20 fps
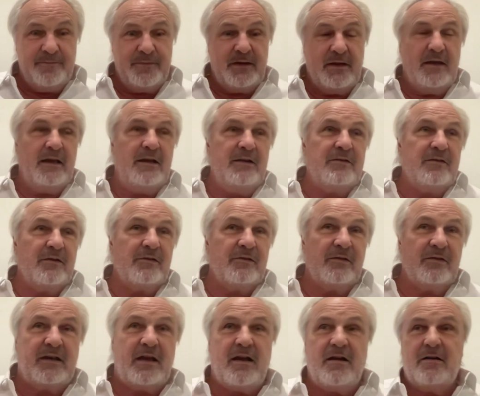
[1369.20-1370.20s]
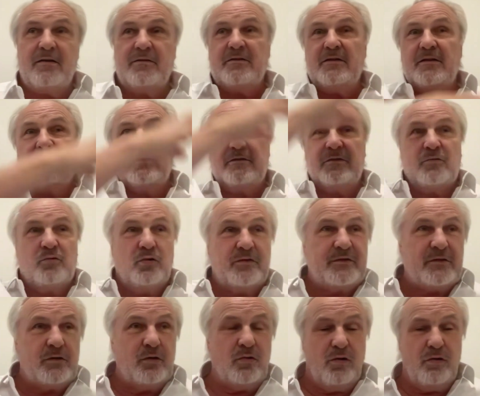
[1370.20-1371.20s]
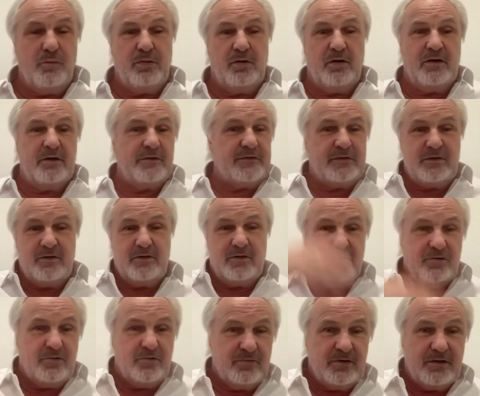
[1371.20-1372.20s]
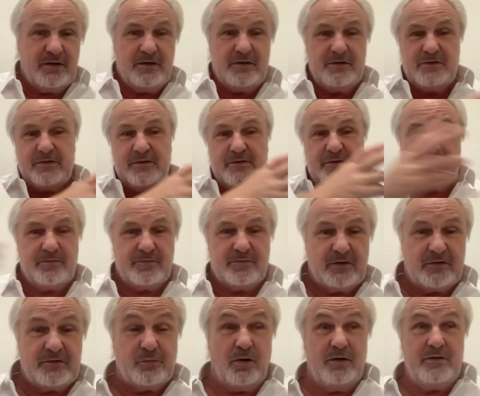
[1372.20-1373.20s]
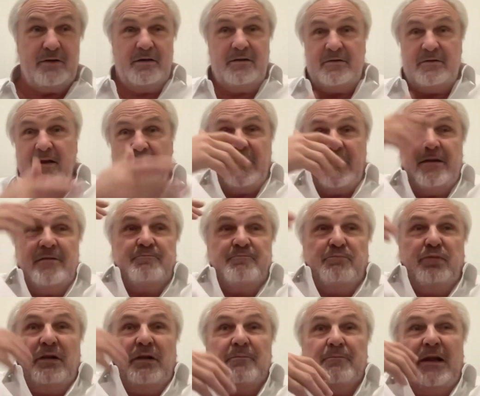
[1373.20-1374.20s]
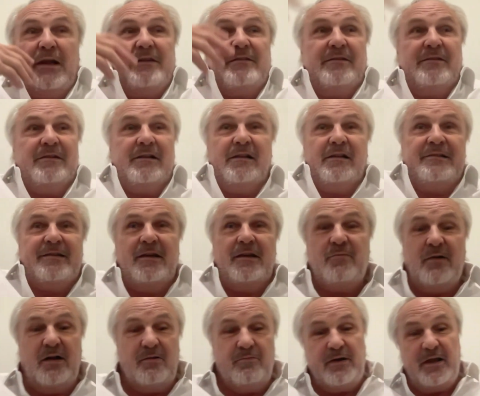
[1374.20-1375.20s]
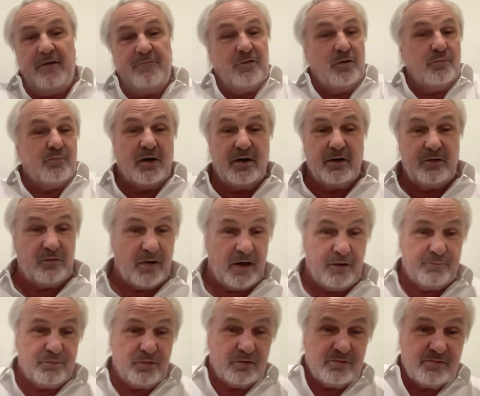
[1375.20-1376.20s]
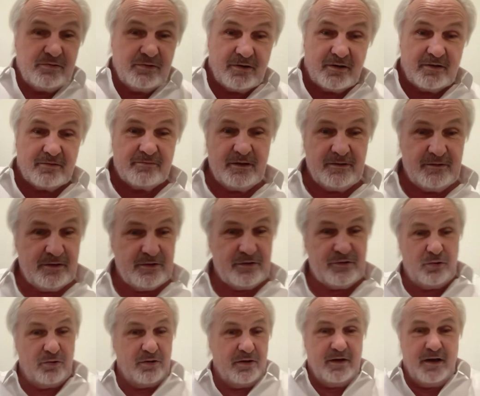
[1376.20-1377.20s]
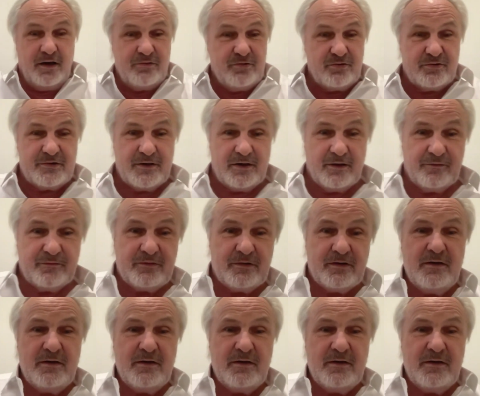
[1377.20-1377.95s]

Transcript: He doesn't care that Kursk Oblast, is destroyed. They blatantly say, well, we have no money to help you, sort it out yourselves.